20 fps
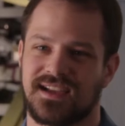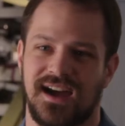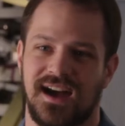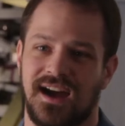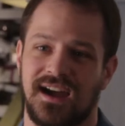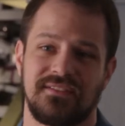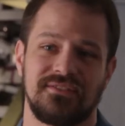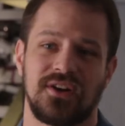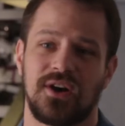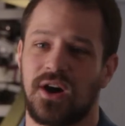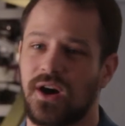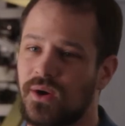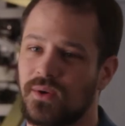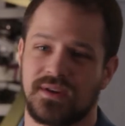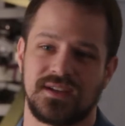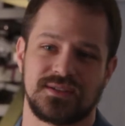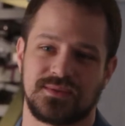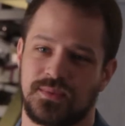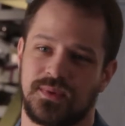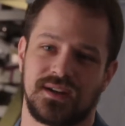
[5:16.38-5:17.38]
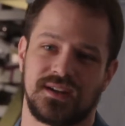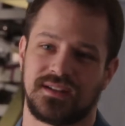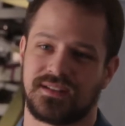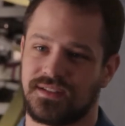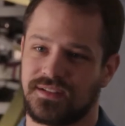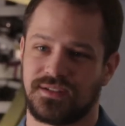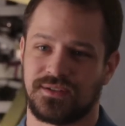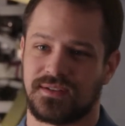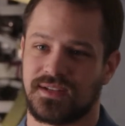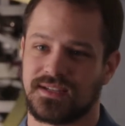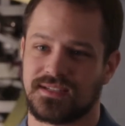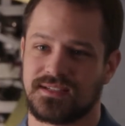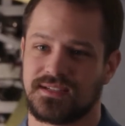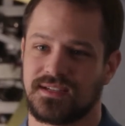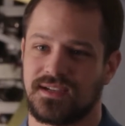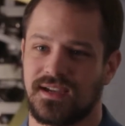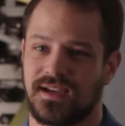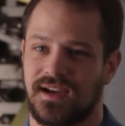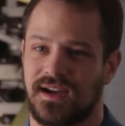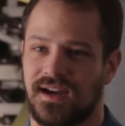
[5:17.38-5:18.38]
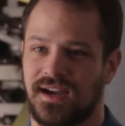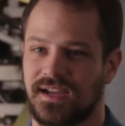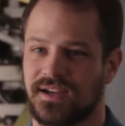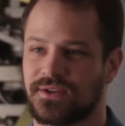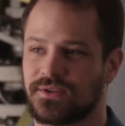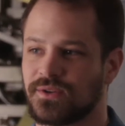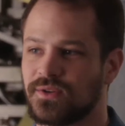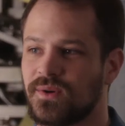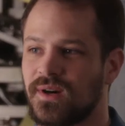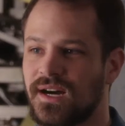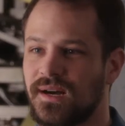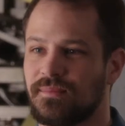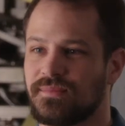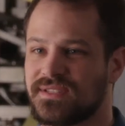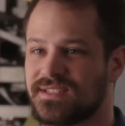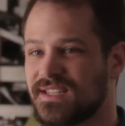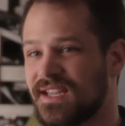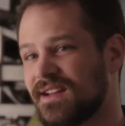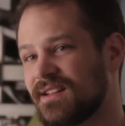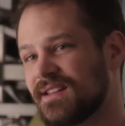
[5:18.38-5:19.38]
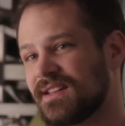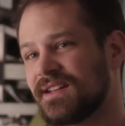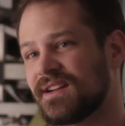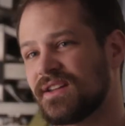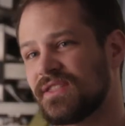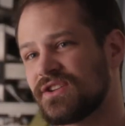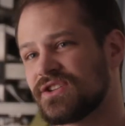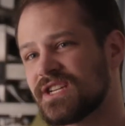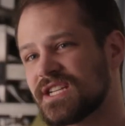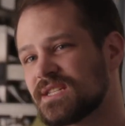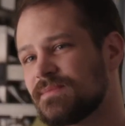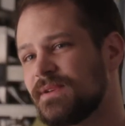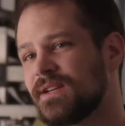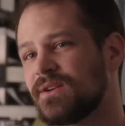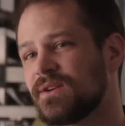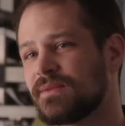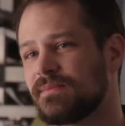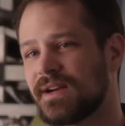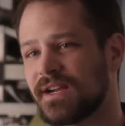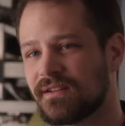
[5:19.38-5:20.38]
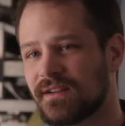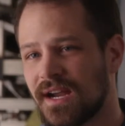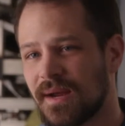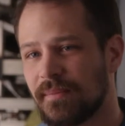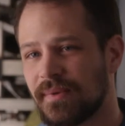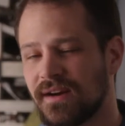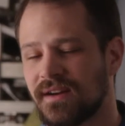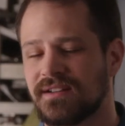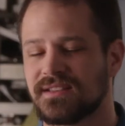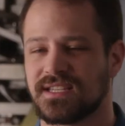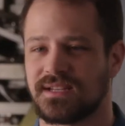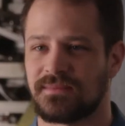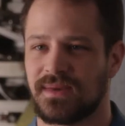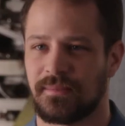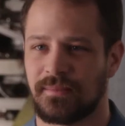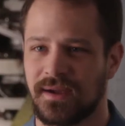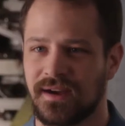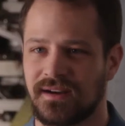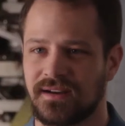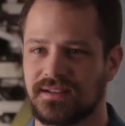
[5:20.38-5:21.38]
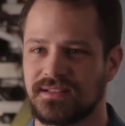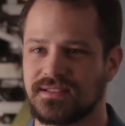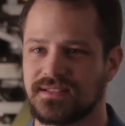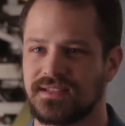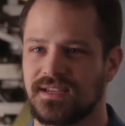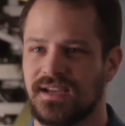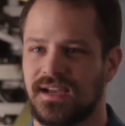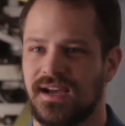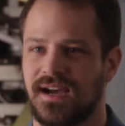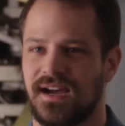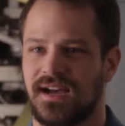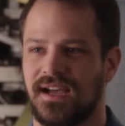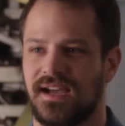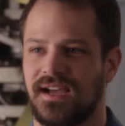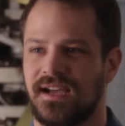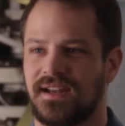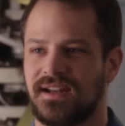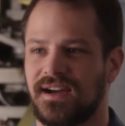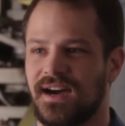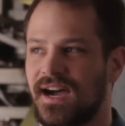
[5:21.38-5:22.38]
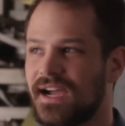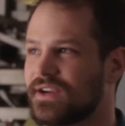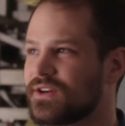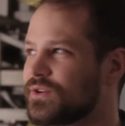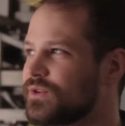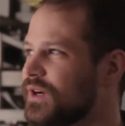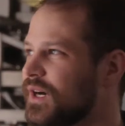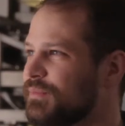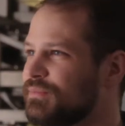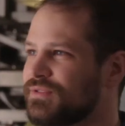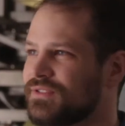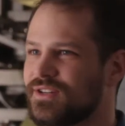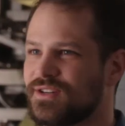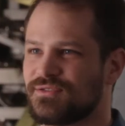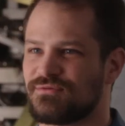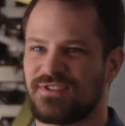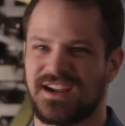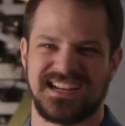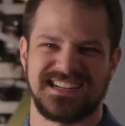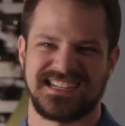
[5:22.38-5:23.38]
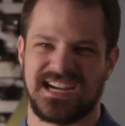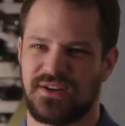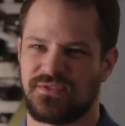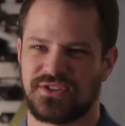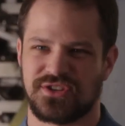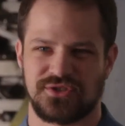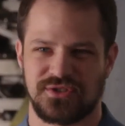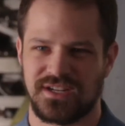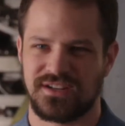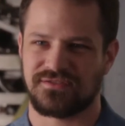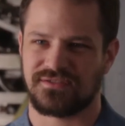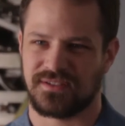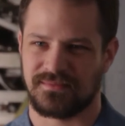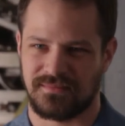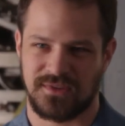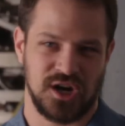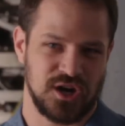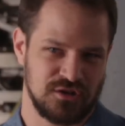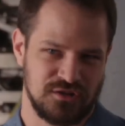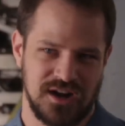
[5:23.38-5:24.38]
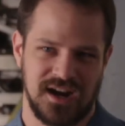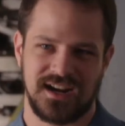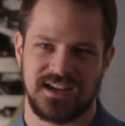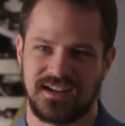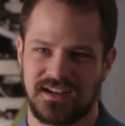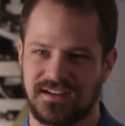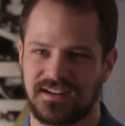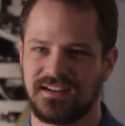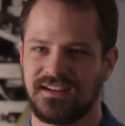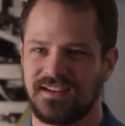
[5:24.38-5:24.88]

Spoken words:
I've always wanted to do this. I grew up sailing on the Chesapeake with my grandparents and my parents, and I grew up right down the street from Carderock here.